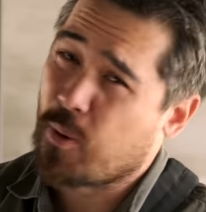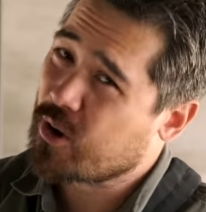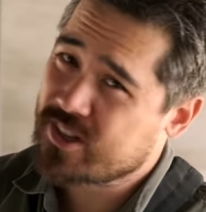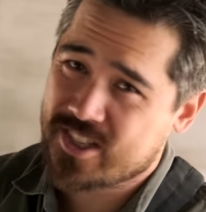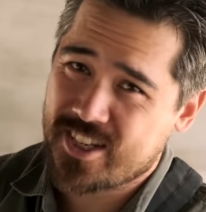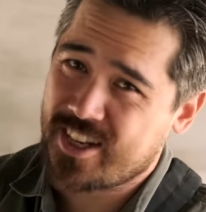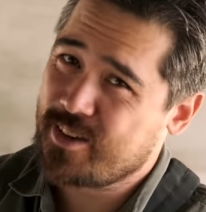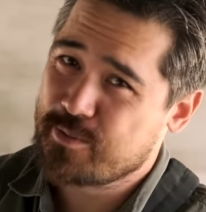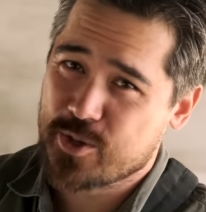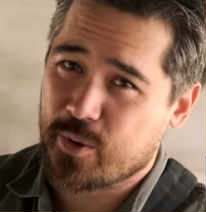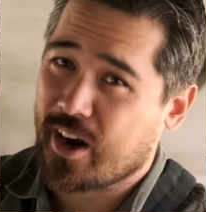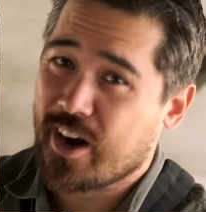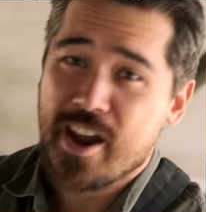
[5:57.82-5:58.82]
my
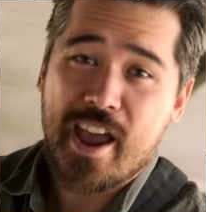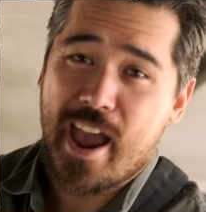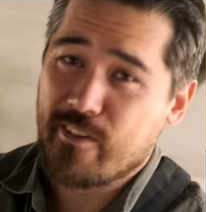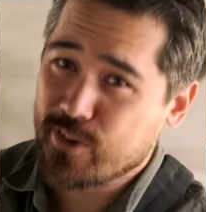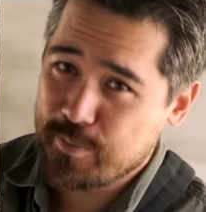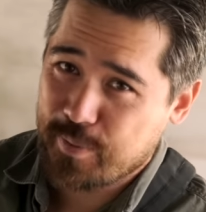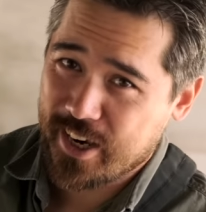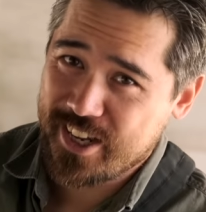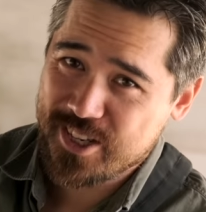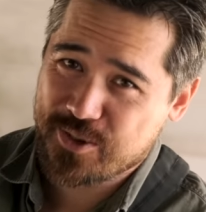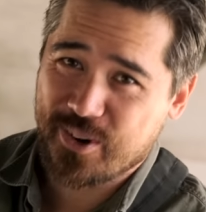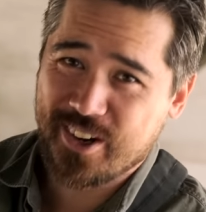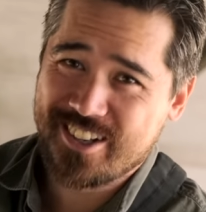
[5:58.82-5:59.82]
favorite straight out of
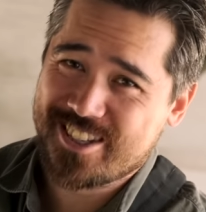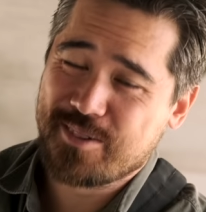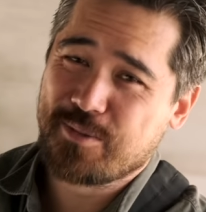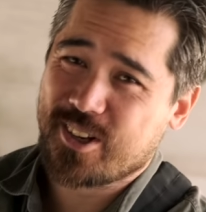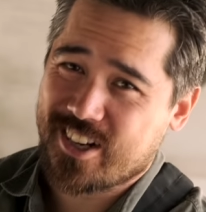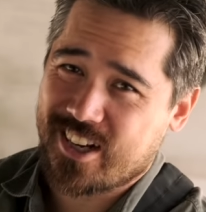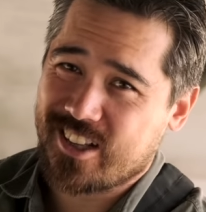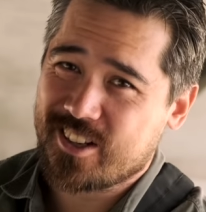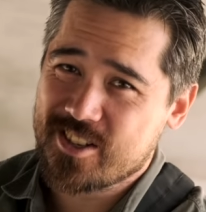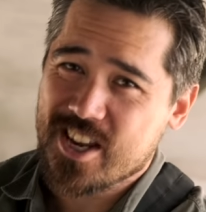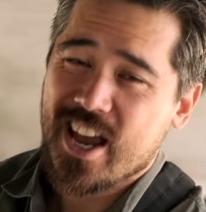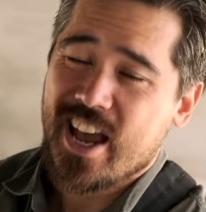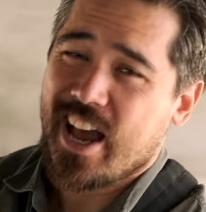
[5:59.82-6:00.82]
camera picture.
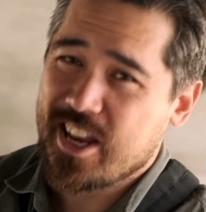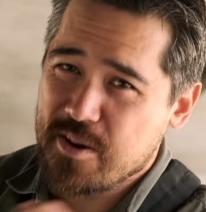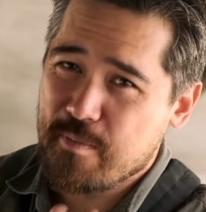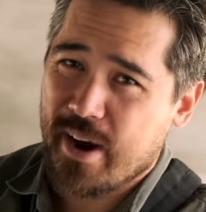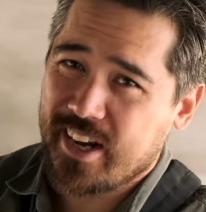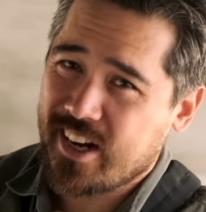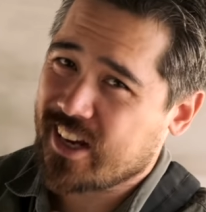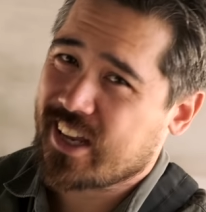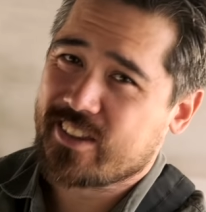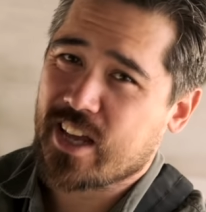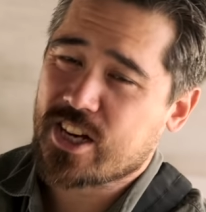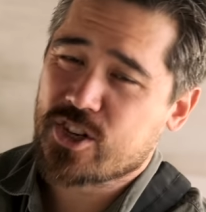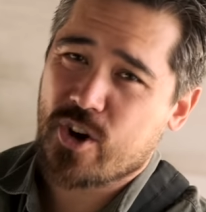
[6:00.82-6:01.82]
And it's got
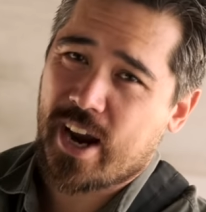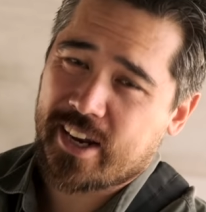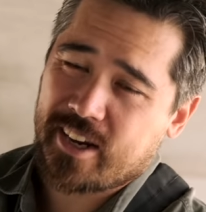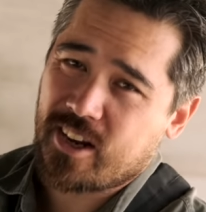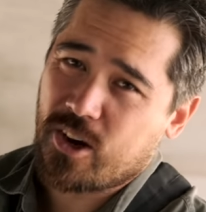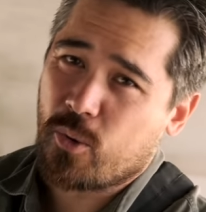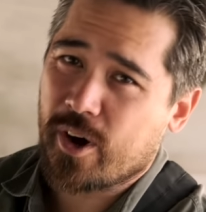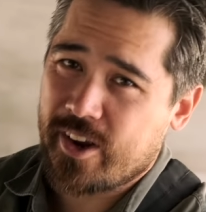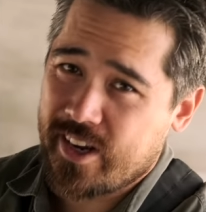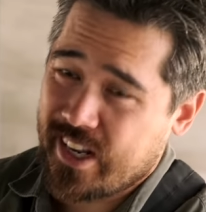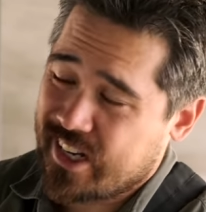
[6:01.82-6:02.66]
some fairly usable